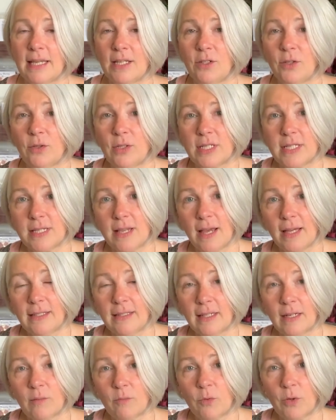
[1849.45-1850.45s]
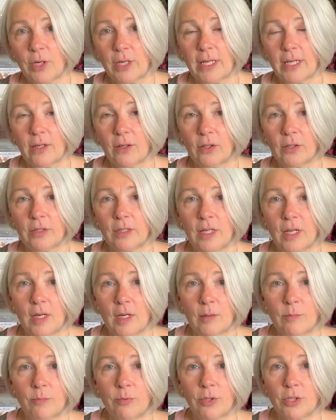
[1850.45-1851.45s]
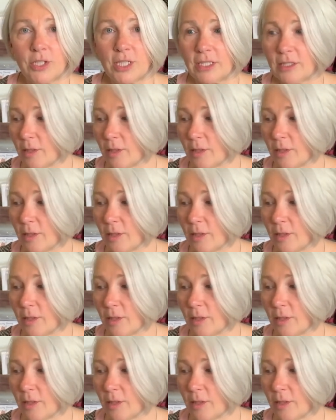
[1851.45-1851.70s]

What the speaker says: a new design that I'm working on. Project